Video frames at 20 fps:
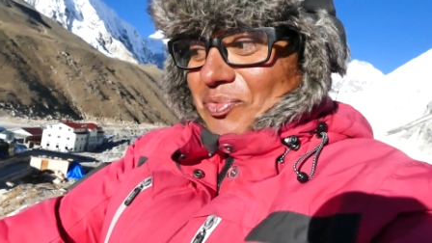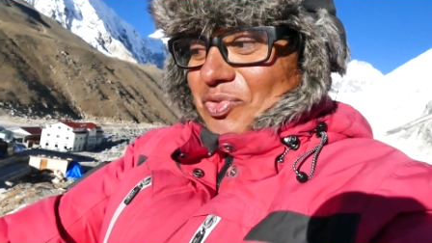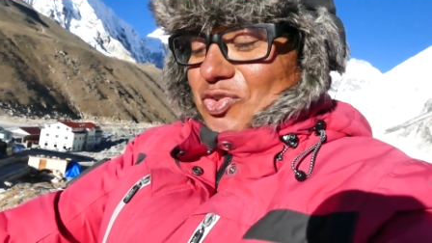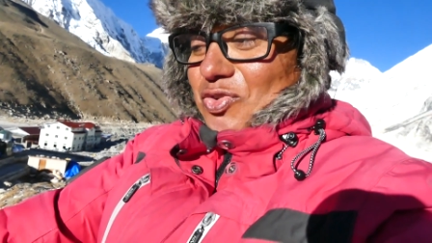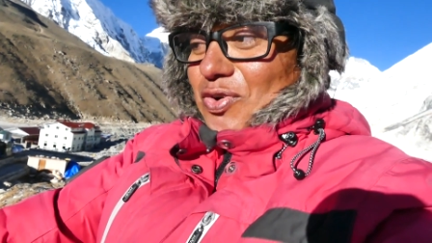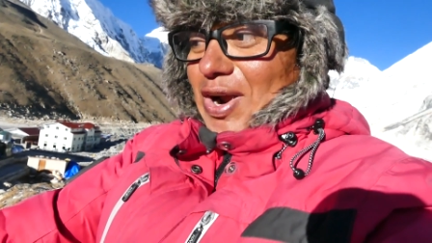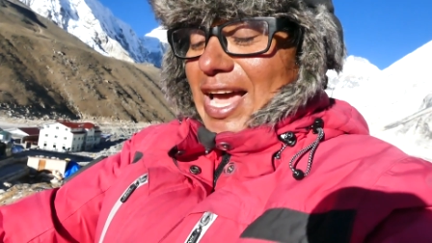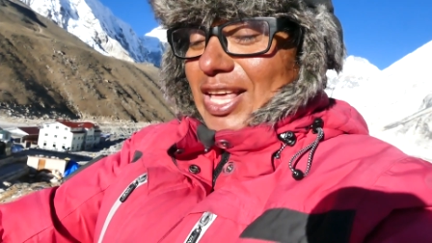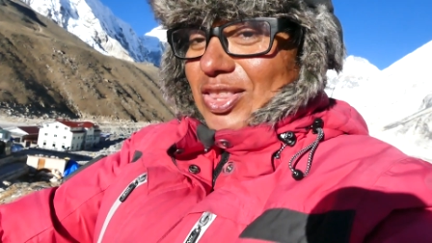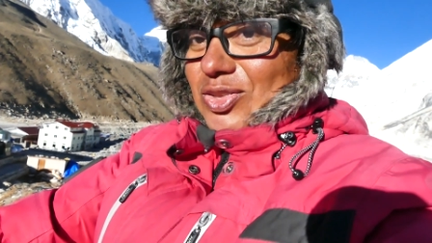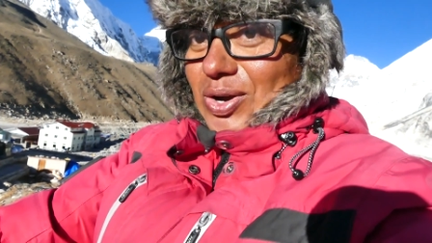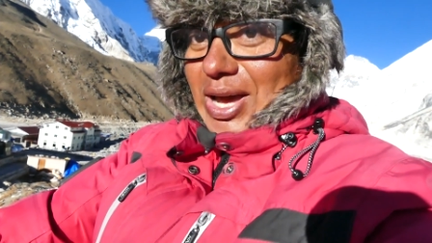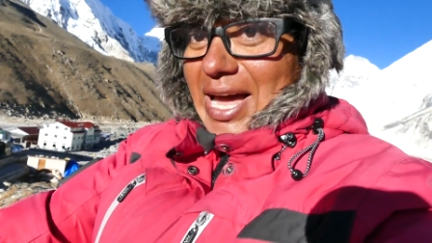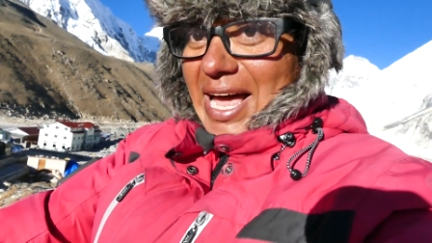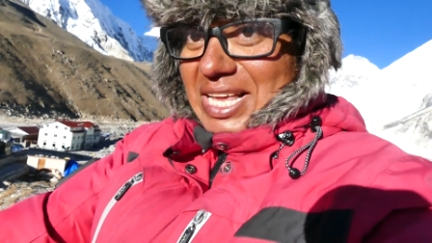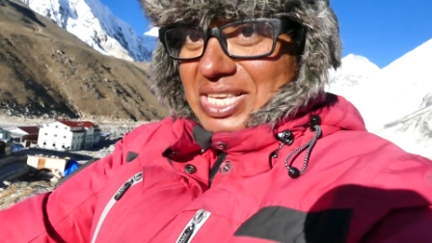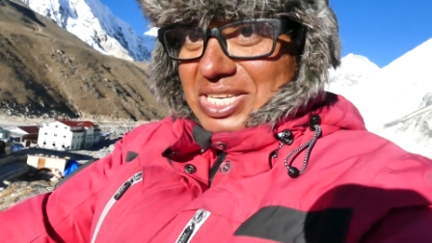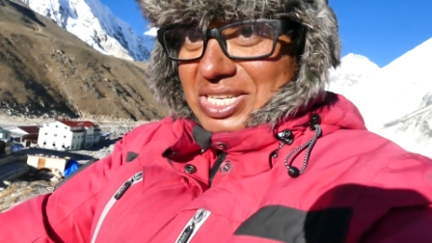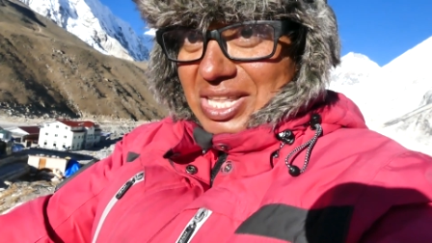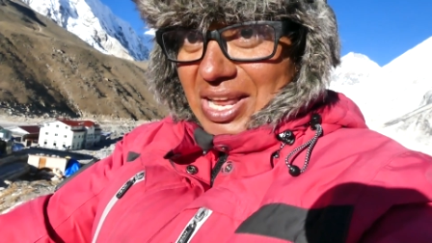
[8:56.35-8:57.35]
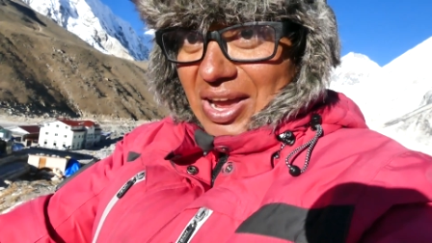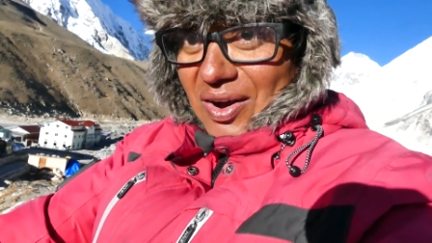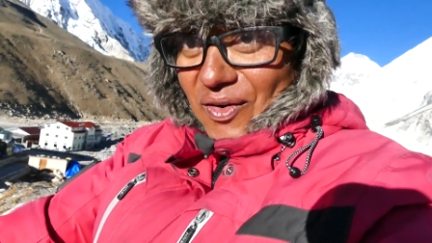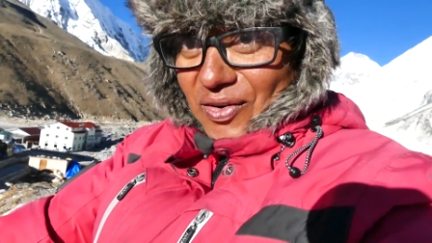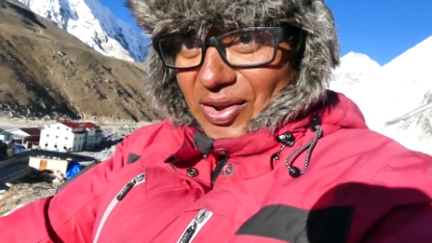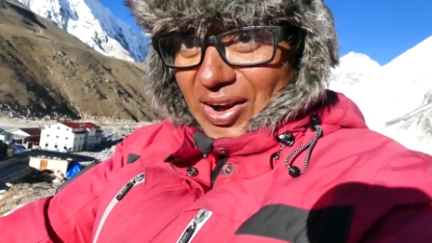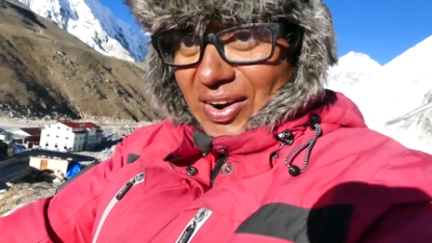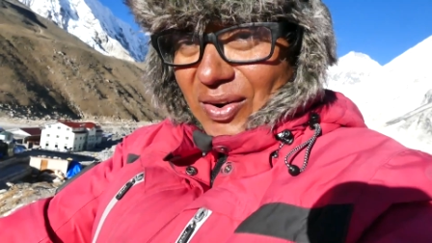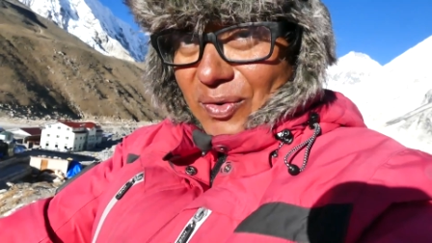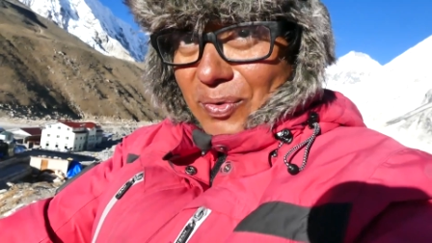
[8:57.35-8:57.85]
try to catch the
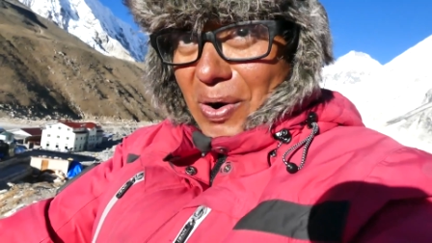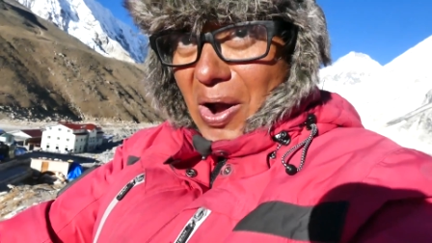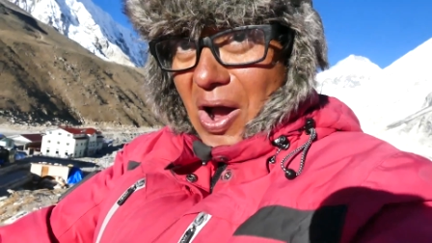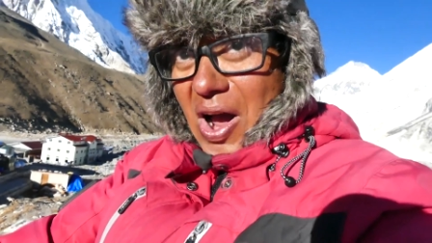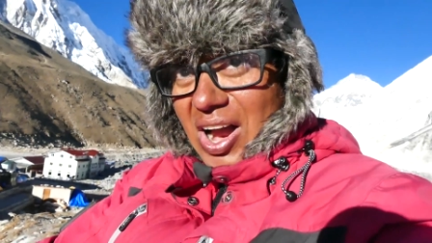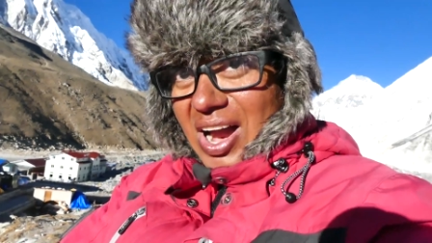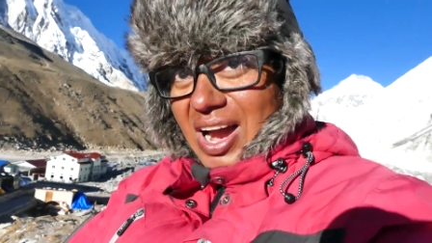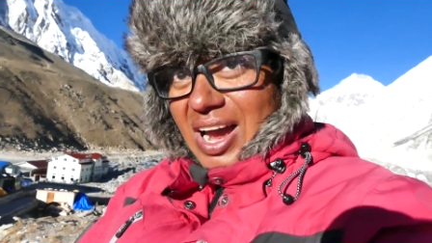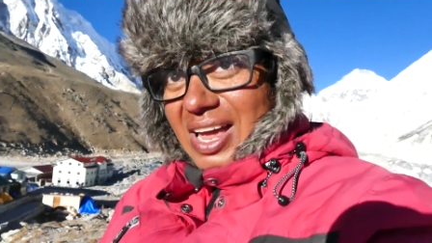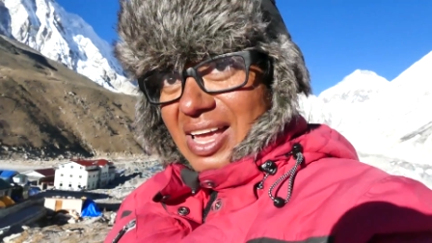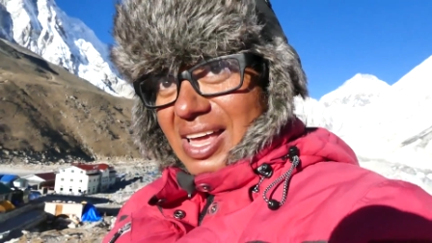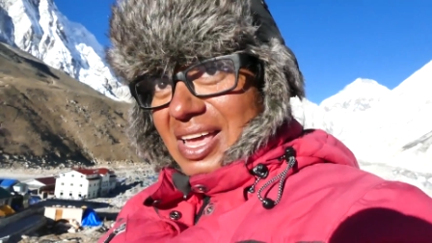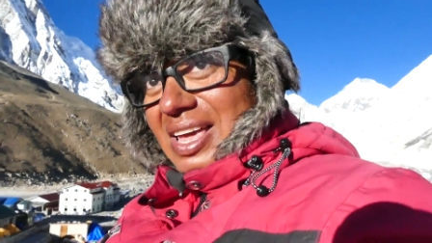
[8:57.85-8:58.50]
other rock